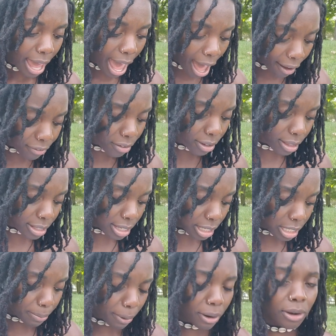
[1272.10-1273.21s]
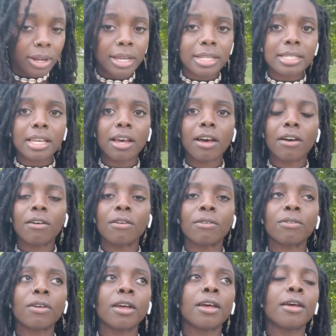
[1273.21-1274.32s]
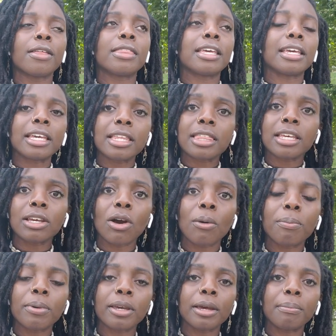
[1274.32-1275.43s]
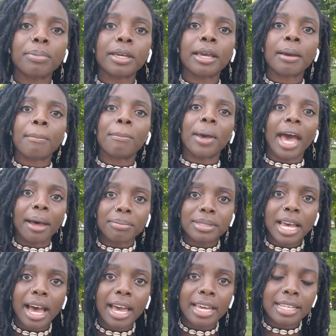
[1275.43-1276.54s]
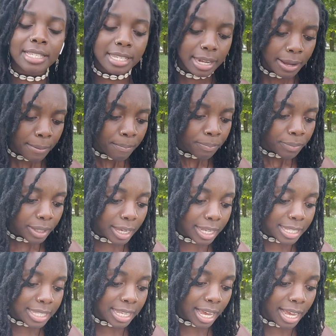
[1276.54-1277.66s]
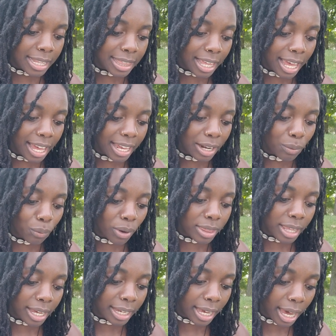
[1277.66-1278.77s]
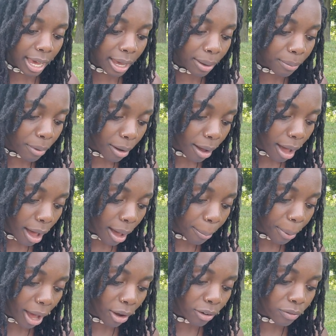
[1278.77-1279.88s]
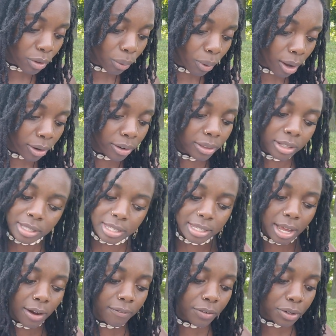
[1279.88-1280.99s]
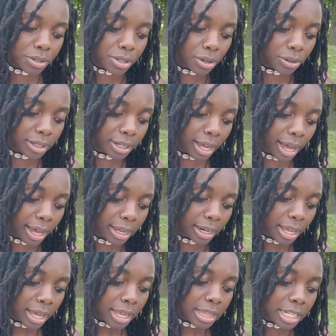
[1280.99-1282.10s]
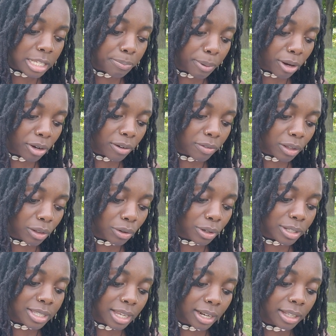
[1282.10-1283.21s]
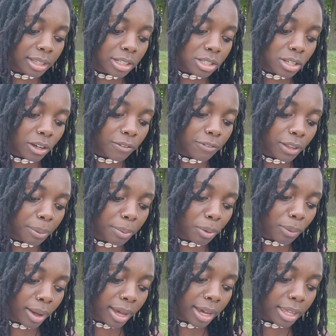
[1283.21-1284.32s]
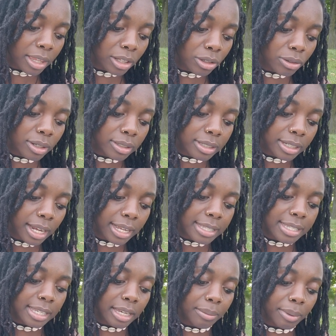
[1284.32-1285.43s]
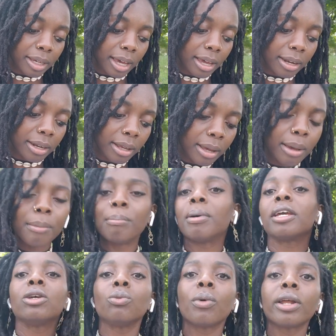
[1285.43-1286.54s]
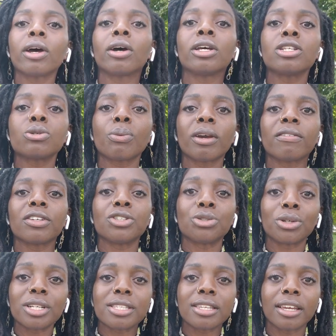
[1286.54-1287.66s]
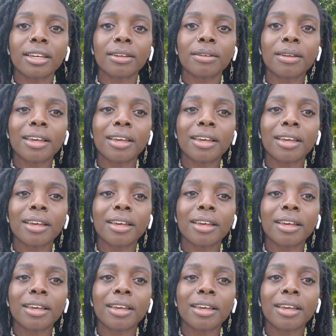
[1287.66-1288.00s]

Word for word: After this experience of the Ethiopian being baptized, it said that when they came up out of the water, and this is now verse 39, the Spirit of the Lord suddenly took Philip away, and the eunuch did not see him again, but he went on his way rejoicing.